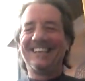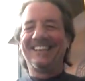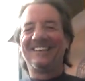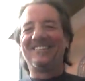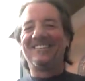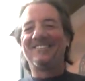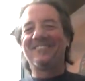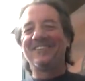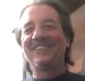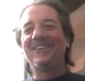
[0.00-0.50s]

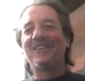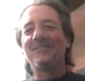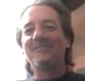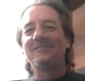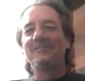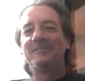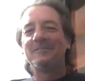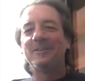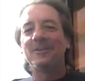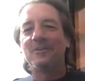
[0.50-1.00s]
We're
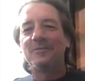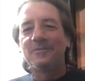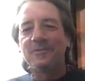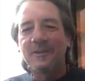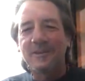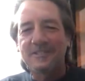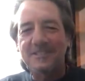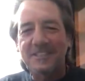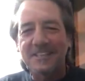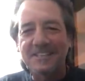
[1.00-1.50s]
known for
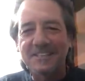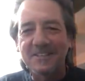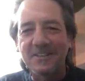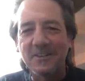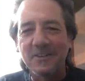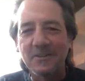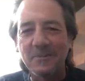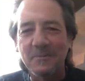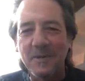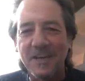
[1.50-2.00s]
our sense of
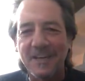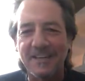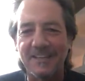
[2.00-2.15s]
humour.